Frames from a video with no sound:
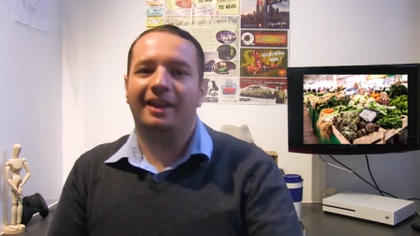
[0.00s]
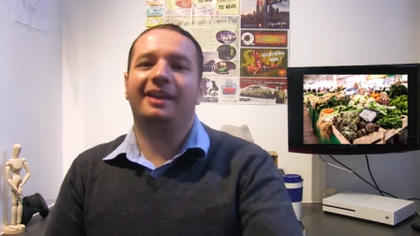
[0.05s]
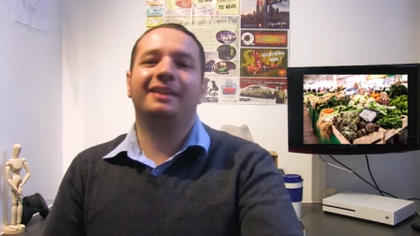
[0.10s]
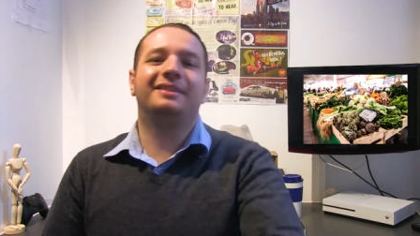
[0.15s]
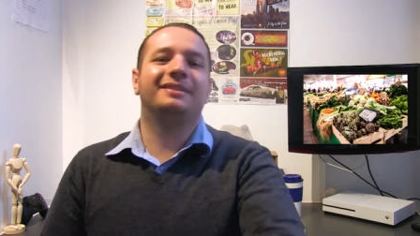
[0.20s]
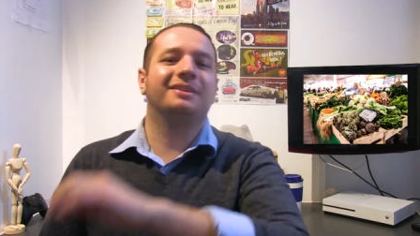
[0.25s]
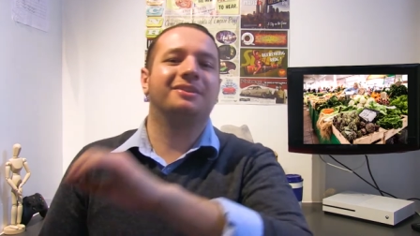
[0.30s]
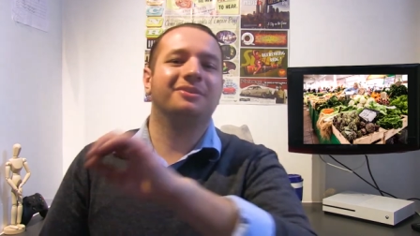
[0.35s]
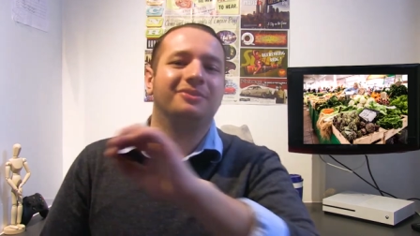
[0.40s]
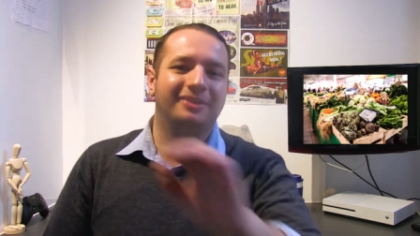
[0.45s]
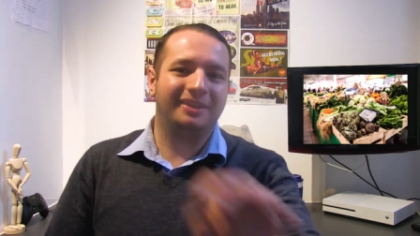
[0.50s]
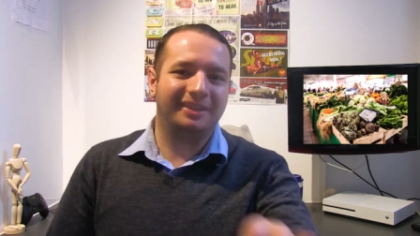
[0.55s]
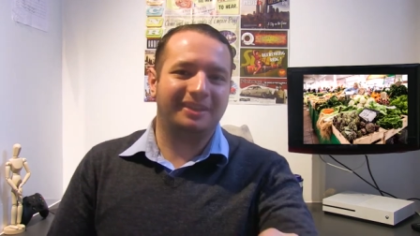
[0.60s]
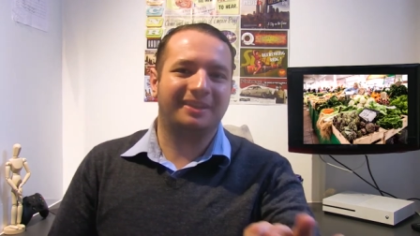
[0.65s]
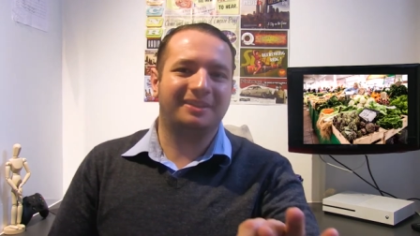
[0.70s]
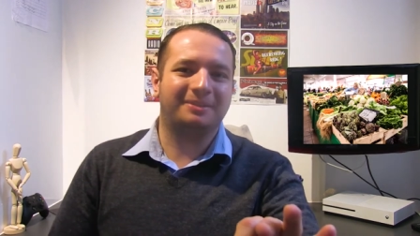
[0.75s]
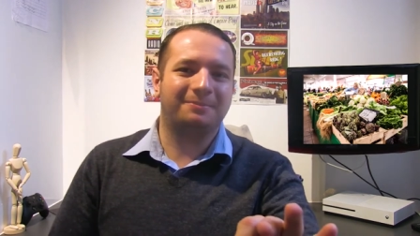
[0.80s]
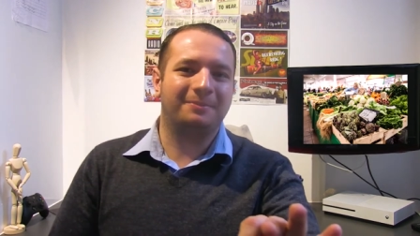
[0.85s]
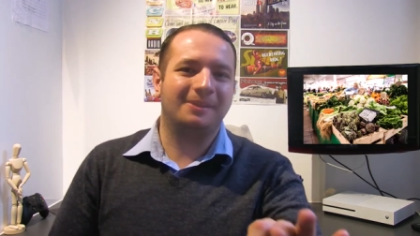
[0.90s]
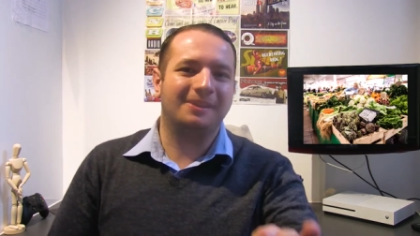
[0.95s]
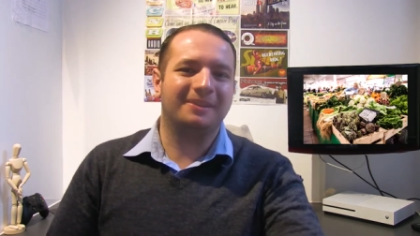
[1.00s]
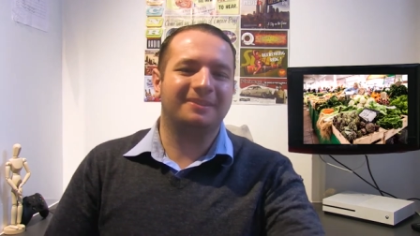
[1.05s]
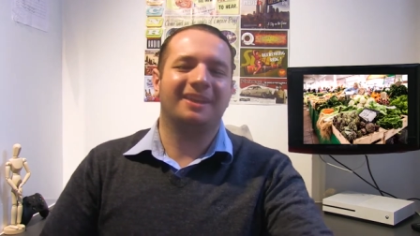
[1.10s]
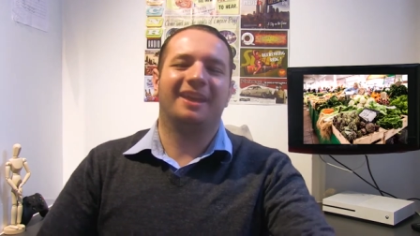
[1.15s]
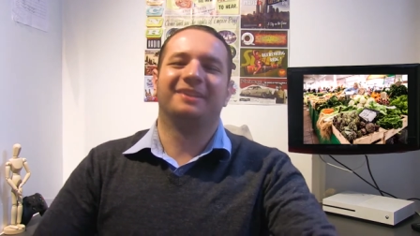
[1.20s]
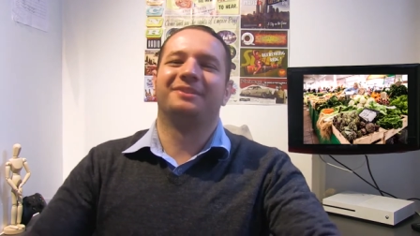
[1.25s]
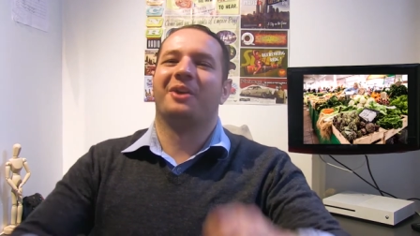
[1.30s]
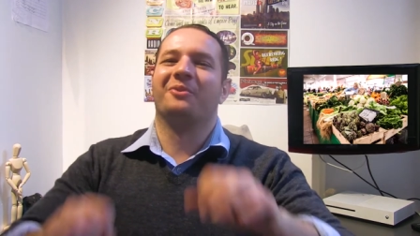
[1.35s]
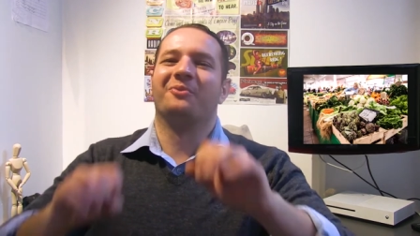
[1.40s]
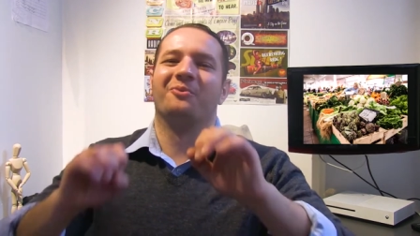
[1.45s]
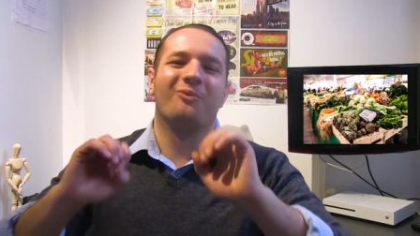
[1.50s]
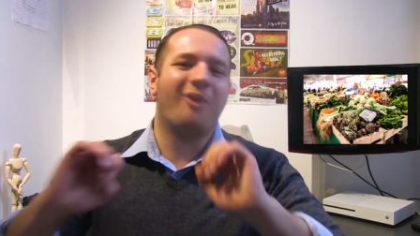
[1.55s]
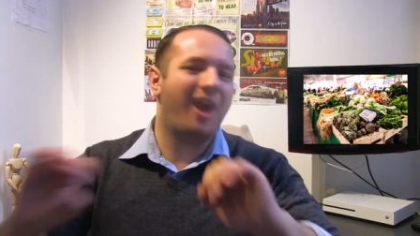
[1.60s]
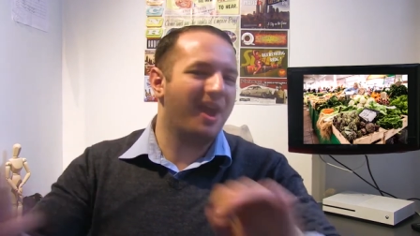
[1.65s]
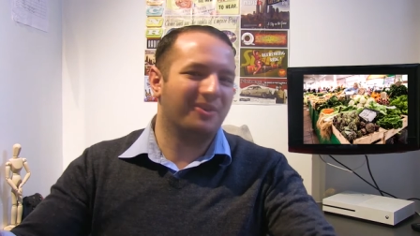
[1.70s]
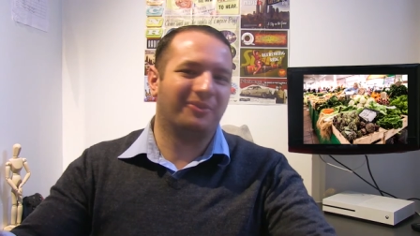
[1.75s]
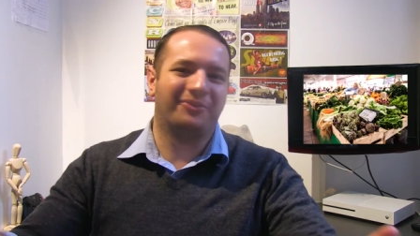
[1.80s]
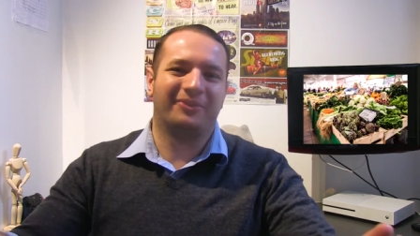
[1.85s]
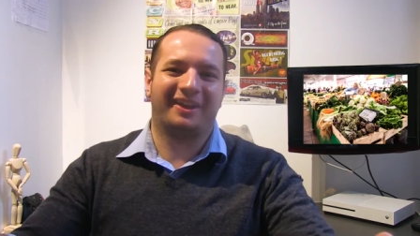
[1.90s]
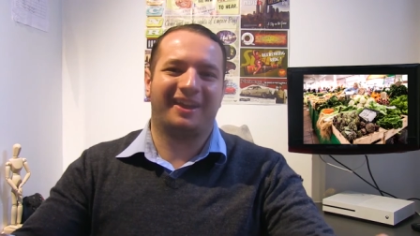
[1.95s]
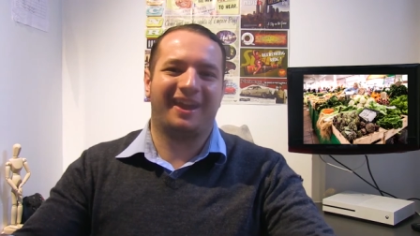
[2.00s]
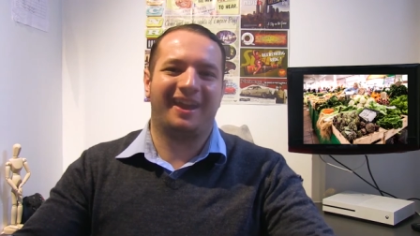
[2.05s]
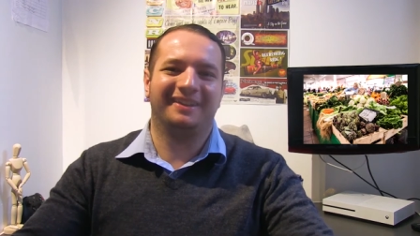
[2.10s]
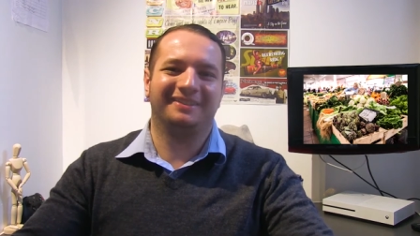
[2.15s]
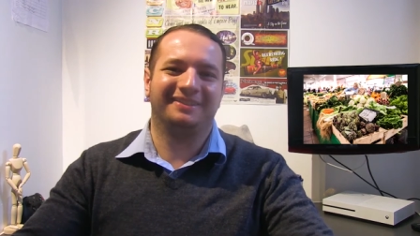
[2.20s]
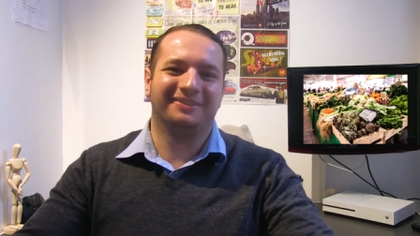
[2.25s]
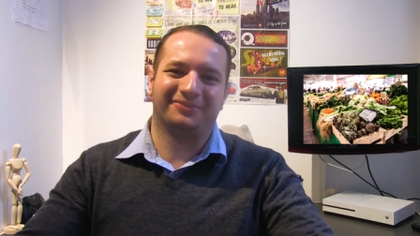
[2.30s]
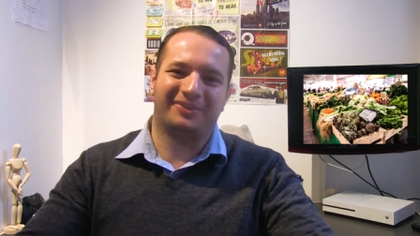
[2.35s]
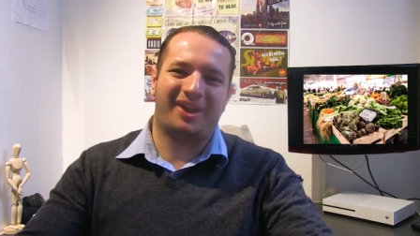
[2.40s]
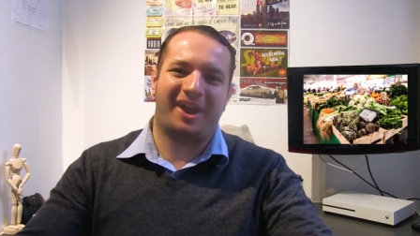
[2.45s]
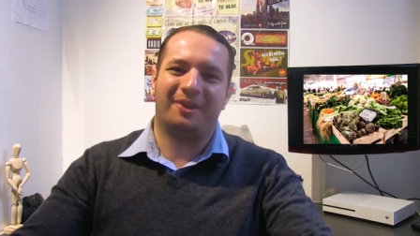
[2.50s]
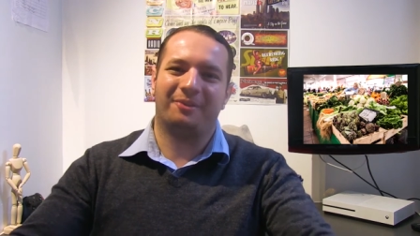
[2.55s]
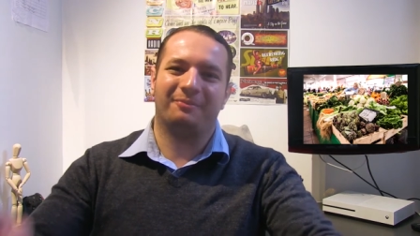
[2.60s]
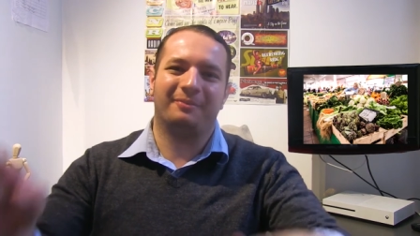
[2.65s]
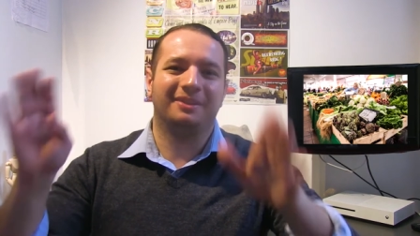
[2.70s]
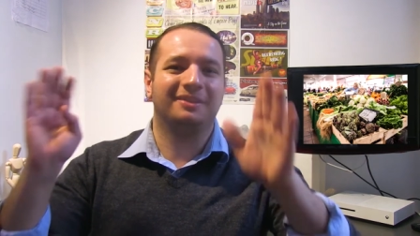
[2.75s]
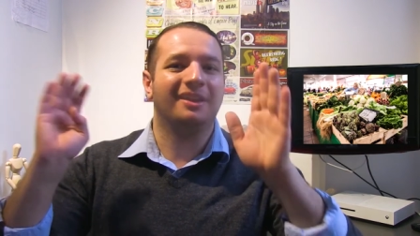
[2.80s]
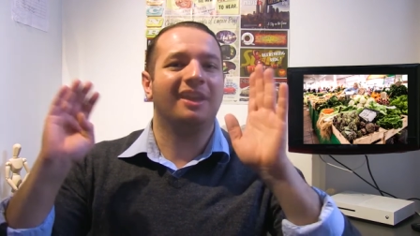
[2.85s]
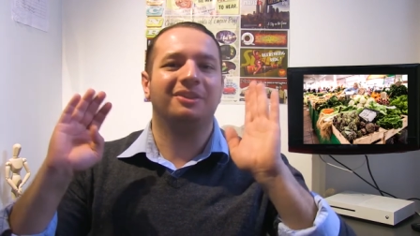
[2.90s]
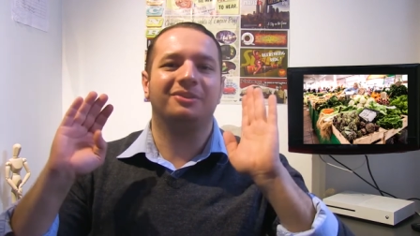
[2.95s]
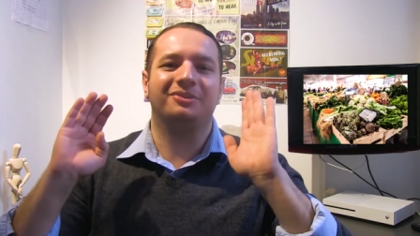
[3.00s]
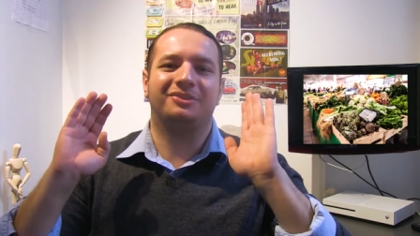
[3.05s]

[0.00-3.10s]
It's a unique experience and a one-of-a-kind environment.